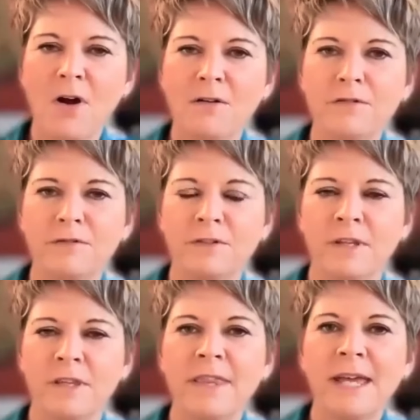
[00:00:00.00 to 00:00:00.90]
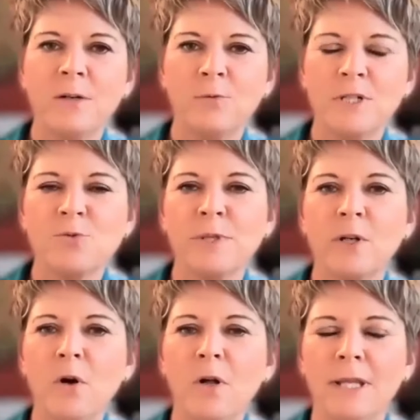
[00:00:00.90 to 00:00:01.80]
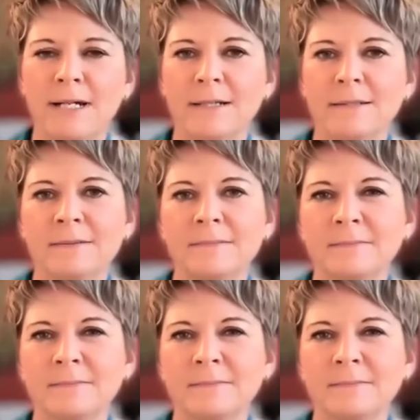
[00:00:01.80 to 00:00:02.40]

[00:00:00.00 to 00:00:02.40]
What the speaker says: of that which we all are.